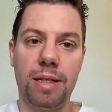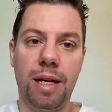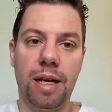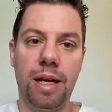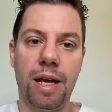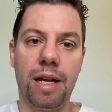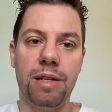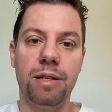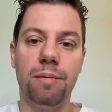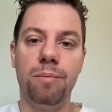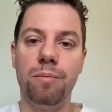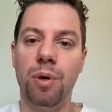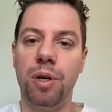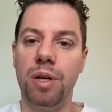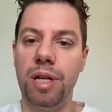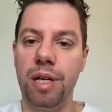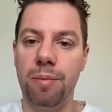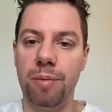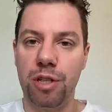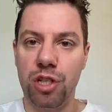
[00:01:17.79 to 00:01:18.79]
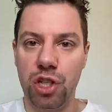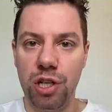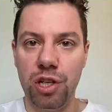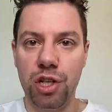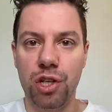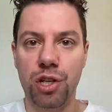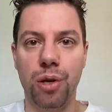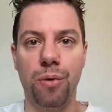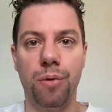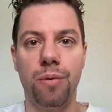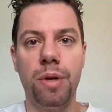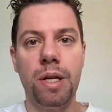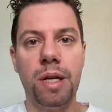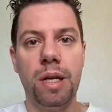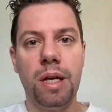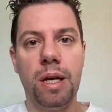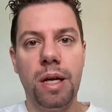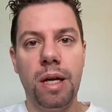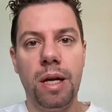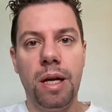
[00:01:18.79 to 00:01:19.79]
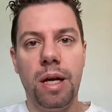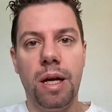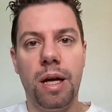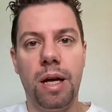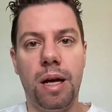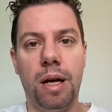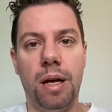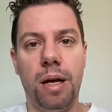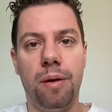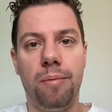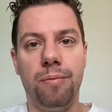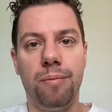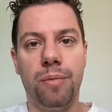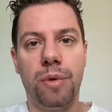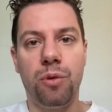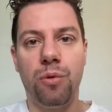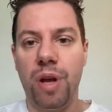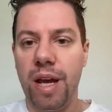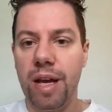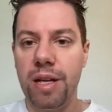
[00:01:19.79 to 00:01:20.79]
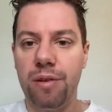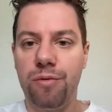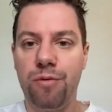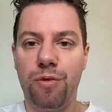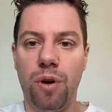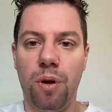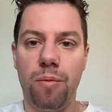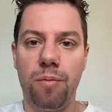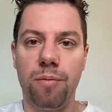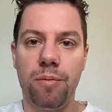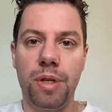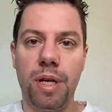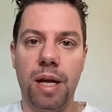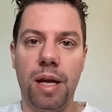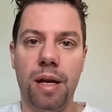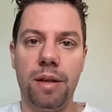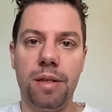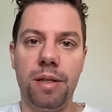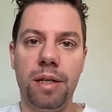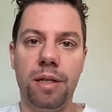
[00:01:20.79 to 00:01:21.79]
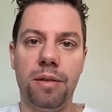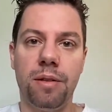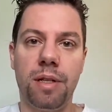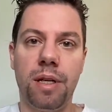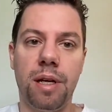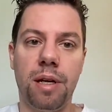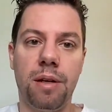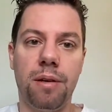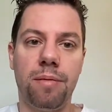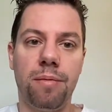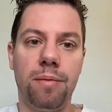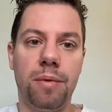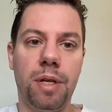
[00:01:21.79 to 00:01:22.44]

I had body image issue um, created from the, you know, the,